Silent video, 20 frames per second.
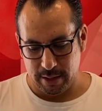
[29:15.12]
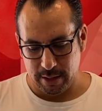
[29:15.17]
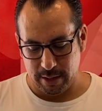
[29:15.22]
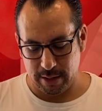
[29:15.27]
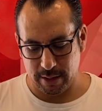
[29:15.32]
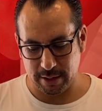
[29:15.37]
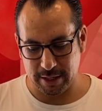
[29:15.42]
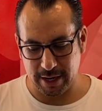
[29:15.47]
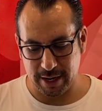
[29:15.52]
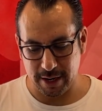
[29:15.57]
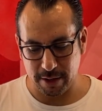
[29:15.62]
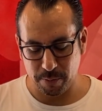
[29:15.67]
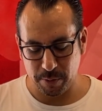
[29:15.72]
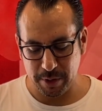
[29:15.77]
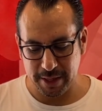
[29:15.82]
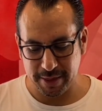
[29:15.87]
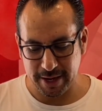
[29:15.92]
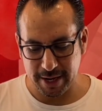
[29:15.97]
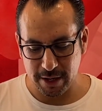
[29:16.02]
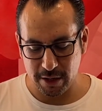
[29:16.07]
God, we
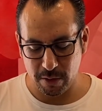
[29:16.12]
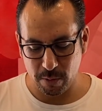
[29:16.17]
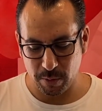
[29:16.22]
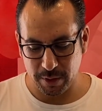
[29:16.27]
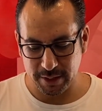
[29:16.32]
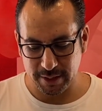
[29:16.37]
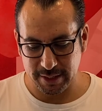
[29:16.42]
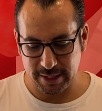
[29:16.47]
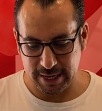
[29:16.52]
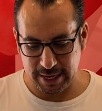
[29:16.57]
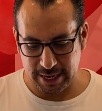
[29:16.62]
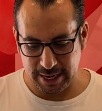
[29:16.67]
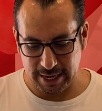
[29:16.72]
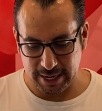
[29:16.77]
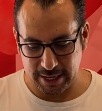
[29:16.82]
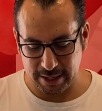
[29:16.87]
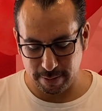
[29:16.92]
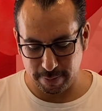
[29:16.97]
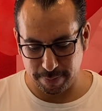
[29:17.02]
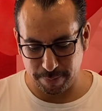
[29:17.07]
thank you once
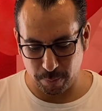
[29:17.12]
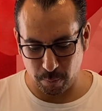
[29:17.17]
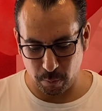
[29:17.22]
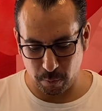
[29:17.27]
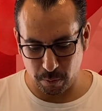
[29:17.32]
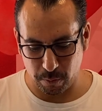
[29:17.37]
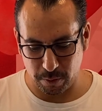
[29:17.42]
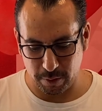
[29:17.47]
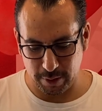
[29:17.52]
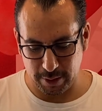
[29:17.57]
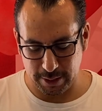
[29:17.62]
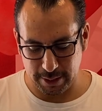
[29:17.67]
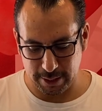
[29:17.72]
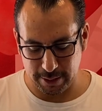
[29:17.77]
again for